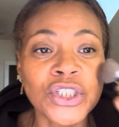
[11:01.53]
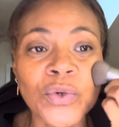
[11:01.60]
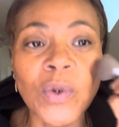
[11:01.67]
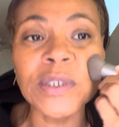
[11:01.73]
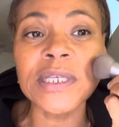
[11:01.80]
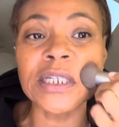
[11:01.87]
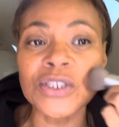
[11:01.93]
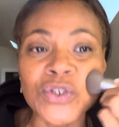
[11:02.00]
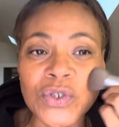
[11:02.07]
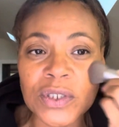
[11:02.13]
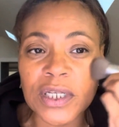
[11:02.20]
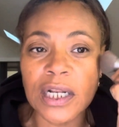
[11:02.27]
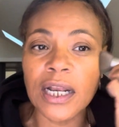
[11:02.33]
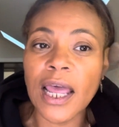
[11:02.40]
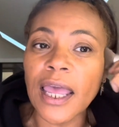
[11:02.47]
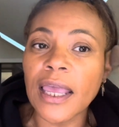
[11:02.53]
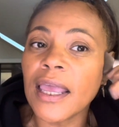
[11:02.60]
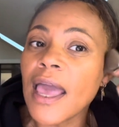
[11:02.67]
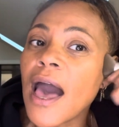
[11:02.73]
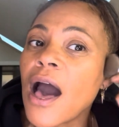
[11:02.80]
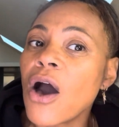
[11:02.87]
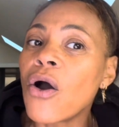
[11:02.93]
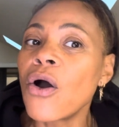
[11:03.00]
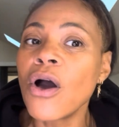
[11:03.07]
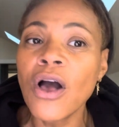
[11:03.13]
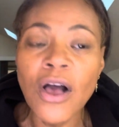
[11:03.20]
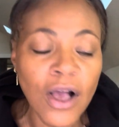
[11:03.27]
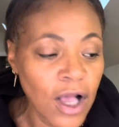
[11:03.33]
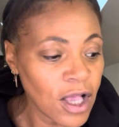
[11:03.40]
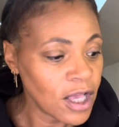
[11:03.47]
wasn't interested in hanging out
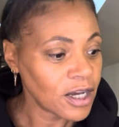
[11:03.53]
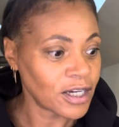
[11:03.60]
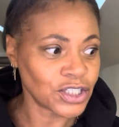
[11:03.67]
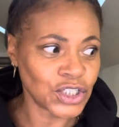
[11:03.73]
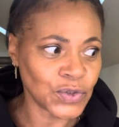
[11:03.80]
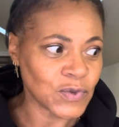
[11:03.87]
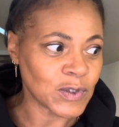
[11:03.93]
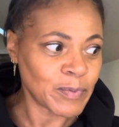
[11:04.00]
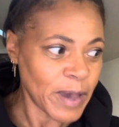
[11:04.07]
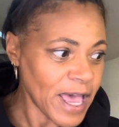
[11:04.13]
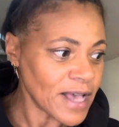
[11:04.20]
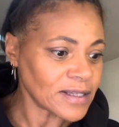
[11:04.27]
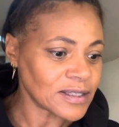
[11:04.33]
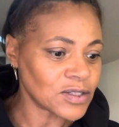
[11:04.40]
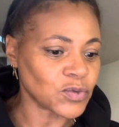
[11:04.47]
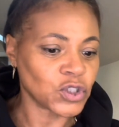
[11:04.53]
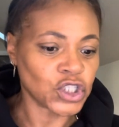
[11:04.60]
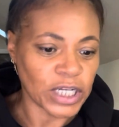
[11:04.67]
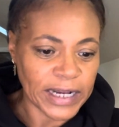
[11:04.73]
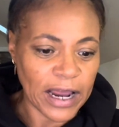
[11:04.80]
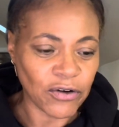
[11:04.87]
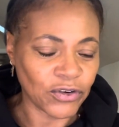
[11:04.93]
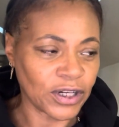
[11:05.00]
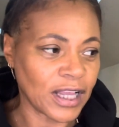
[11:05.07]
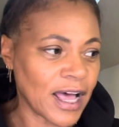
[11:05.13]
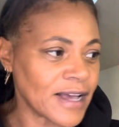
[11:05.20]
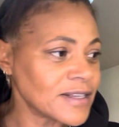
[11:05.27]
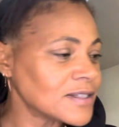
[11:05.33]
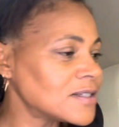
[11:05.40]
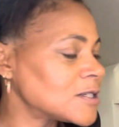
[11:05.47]
because she was pissed, which I now
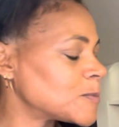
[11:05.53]
realized.